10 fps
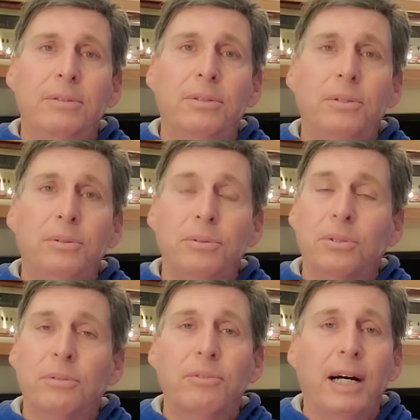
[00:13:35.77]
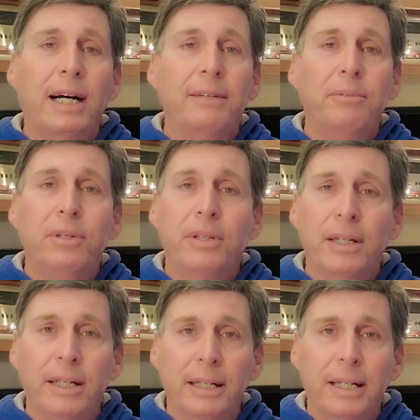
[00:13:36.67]
to survive
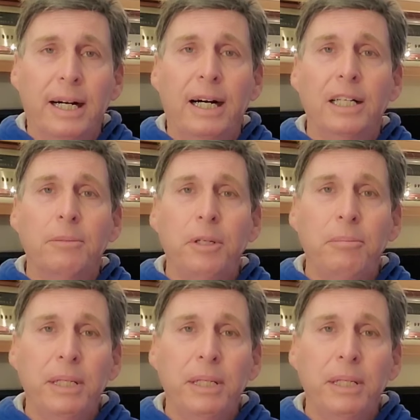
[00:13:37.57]
within an economy,